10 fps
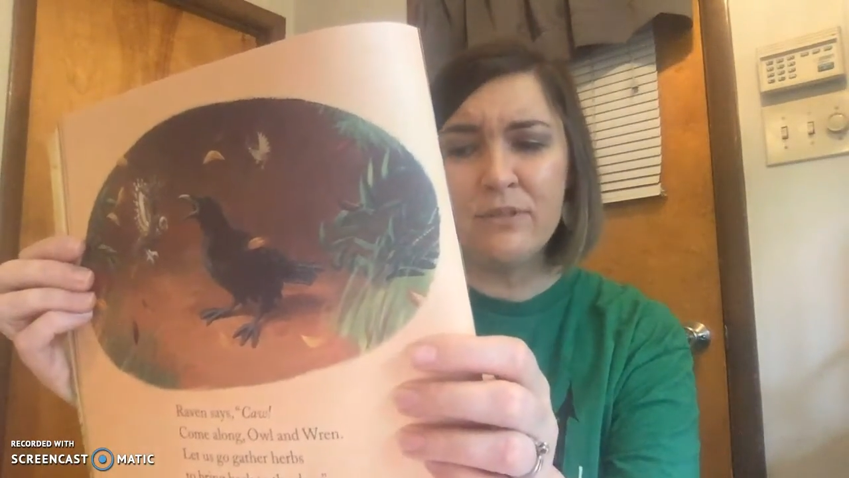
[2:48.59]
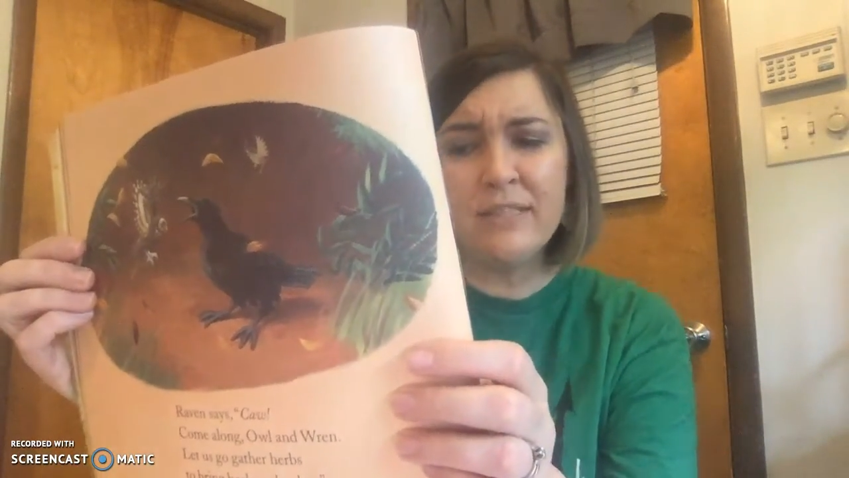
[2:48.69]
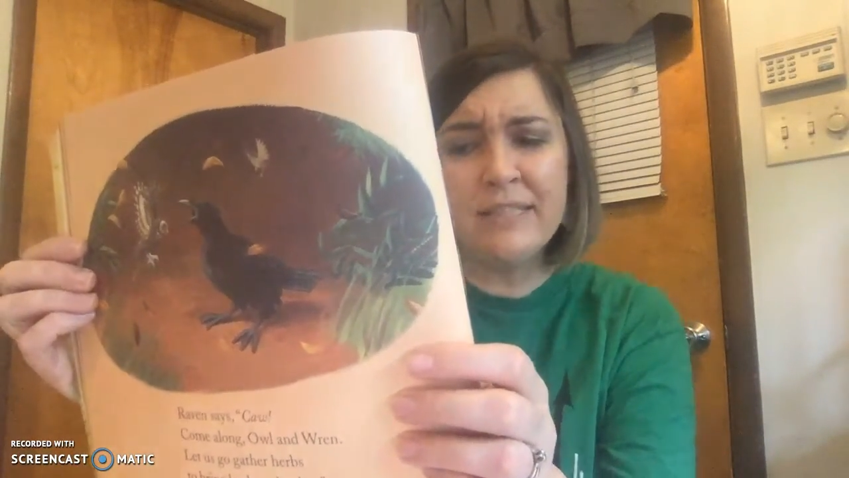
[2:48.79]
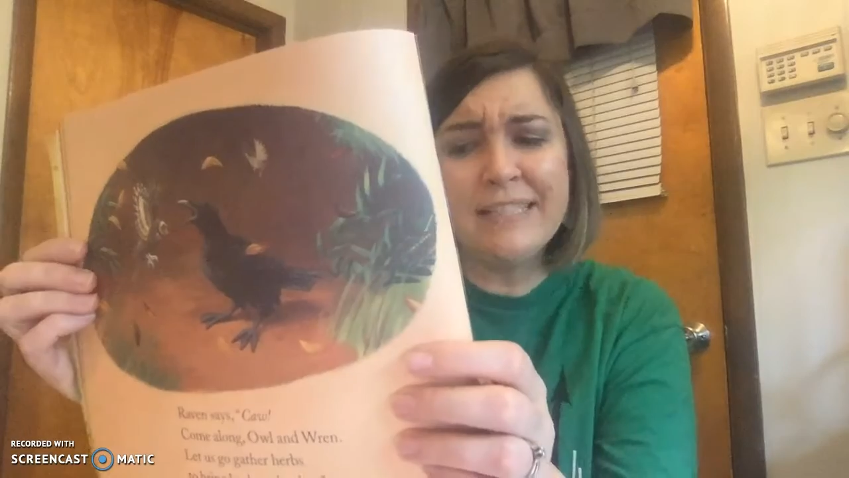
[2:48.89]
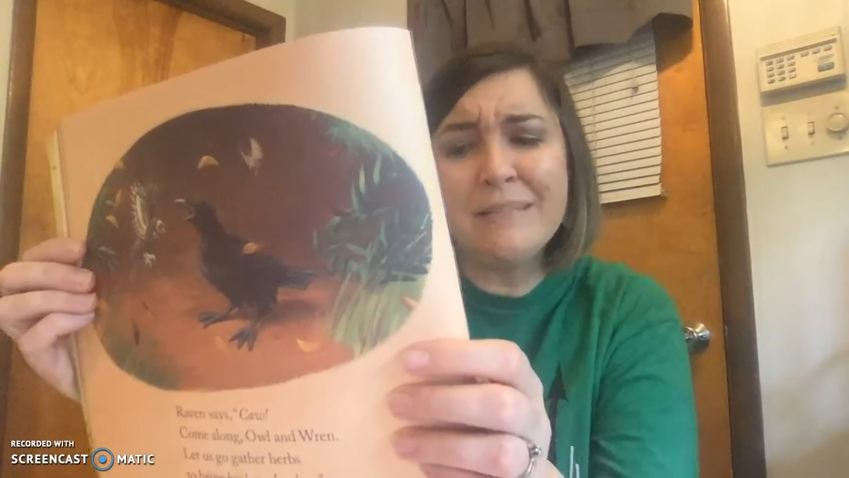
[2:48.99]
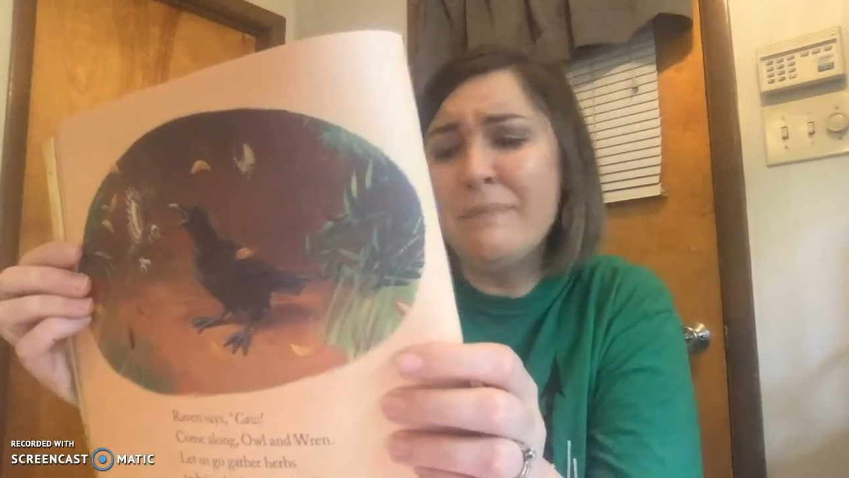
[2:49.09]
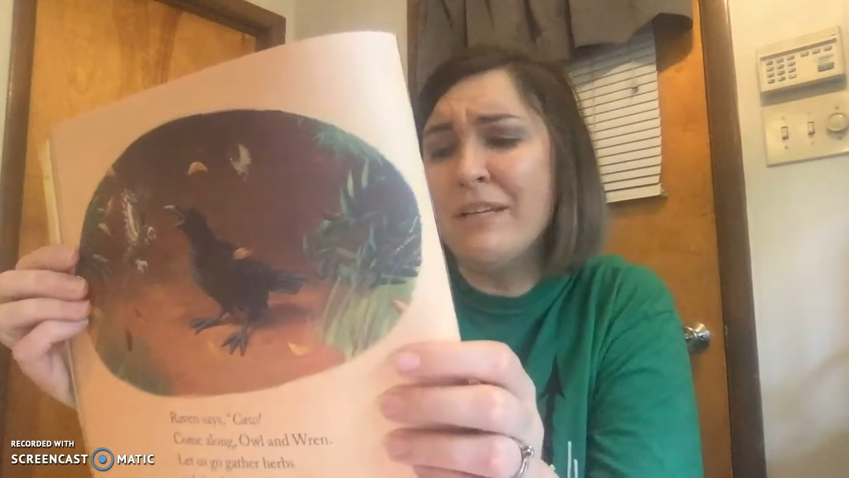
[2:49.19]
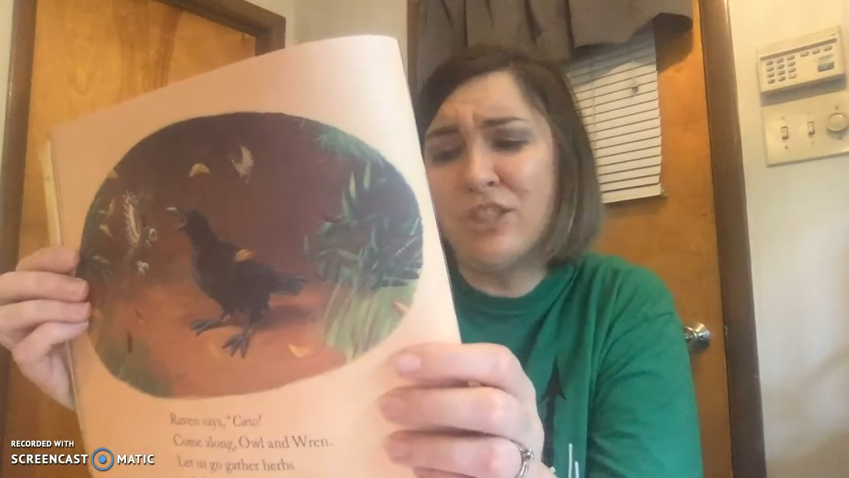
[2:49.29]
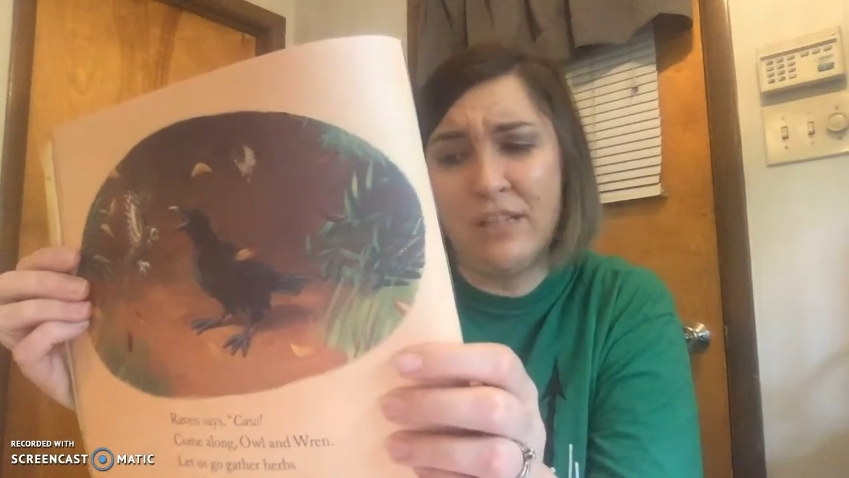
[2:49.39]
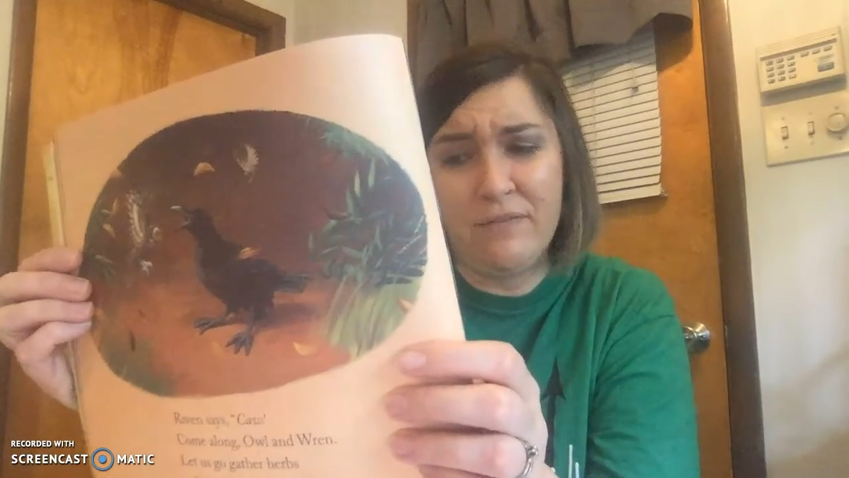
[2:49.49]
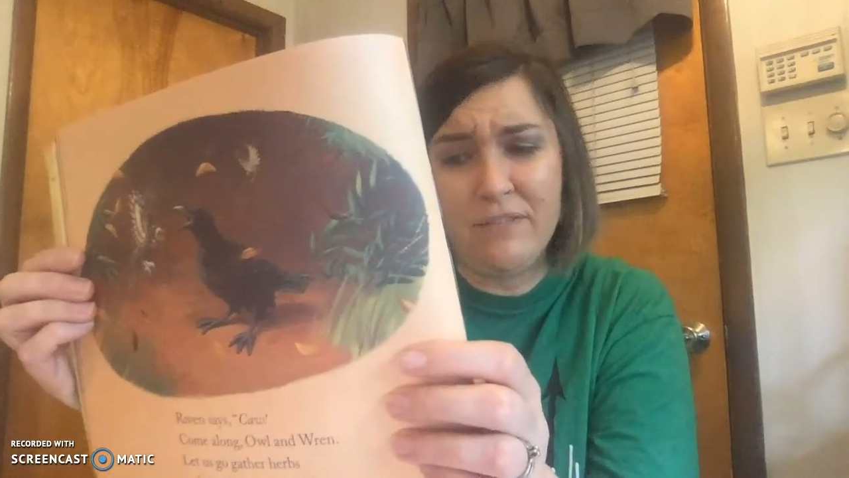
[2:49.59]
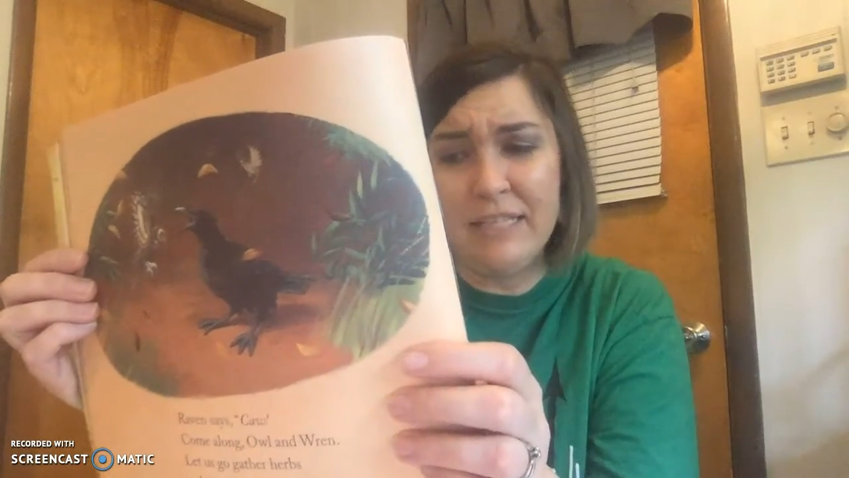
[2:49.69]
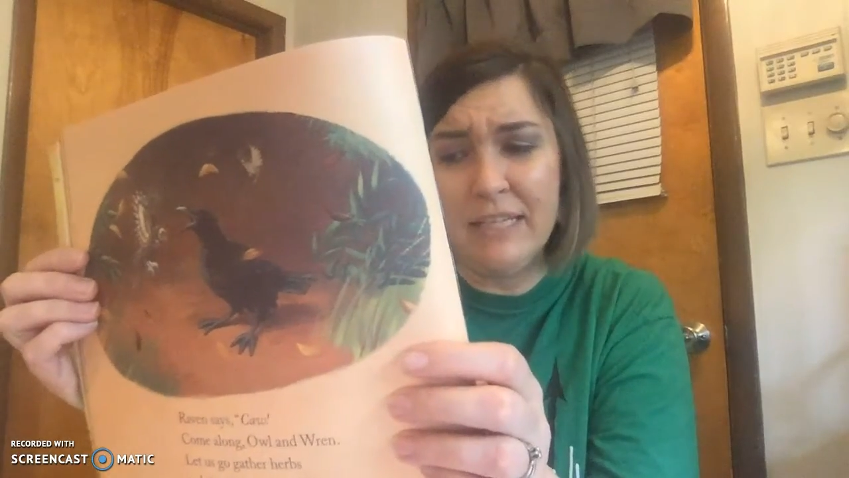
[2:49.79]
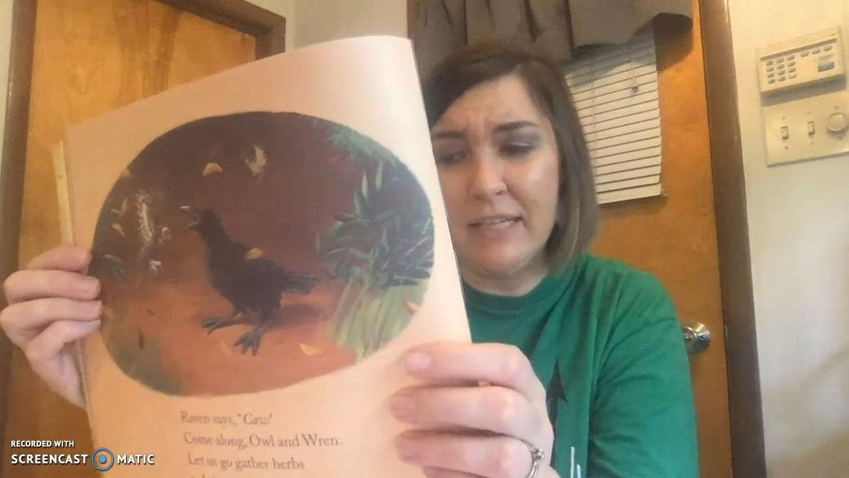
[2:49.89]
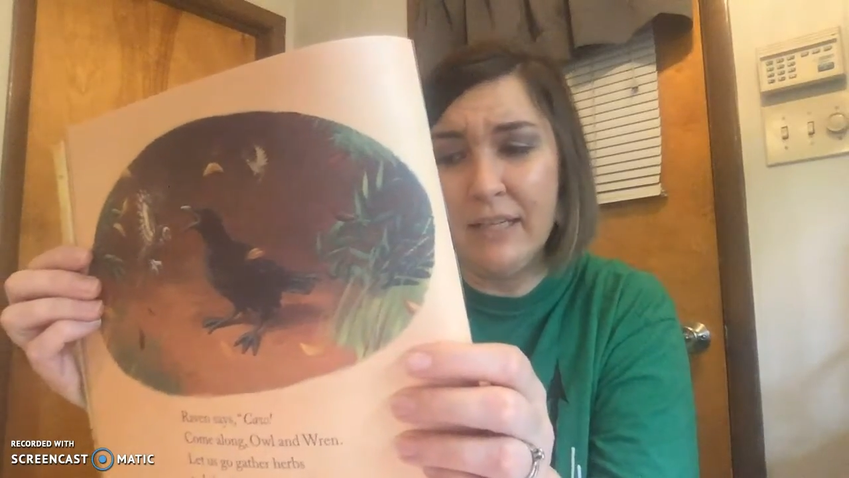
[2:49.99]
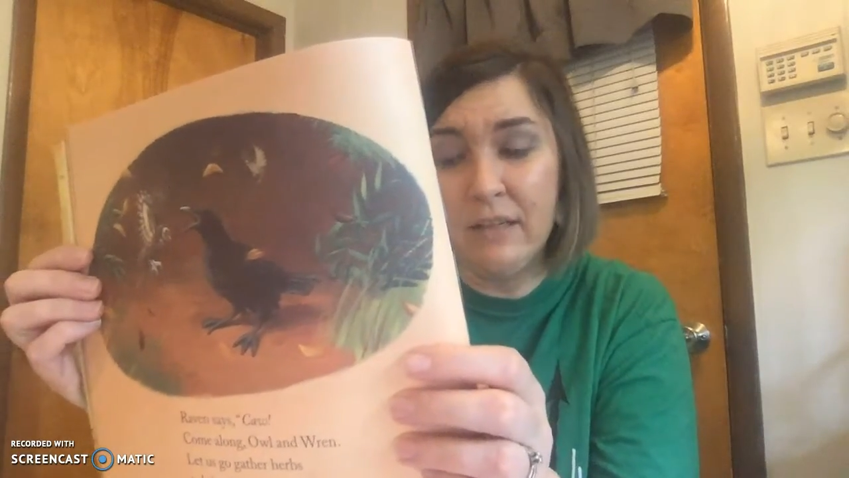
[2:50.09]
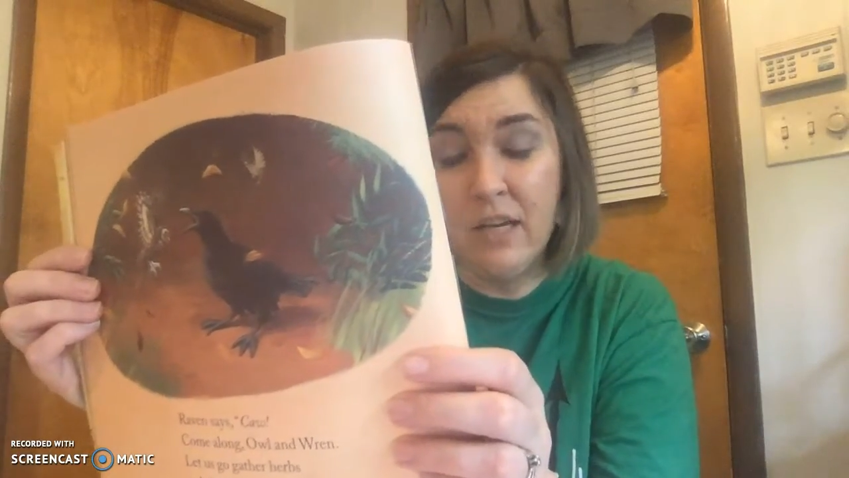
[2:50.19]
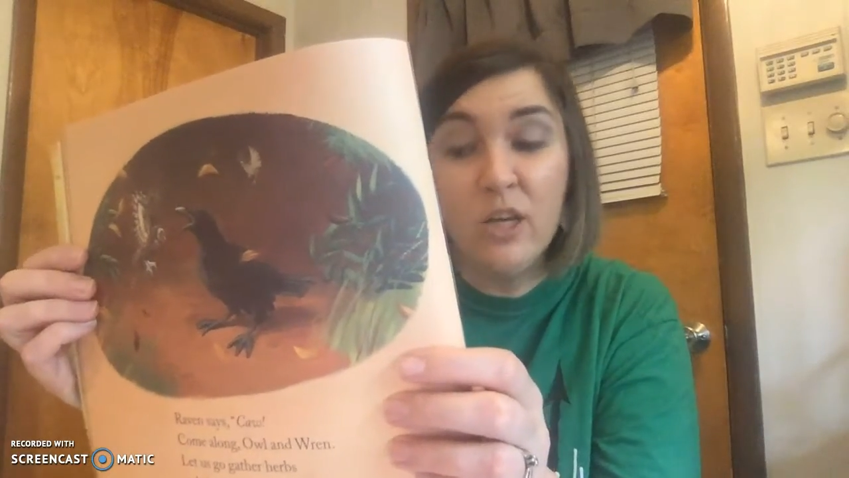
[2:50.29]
just a smidgen of tea.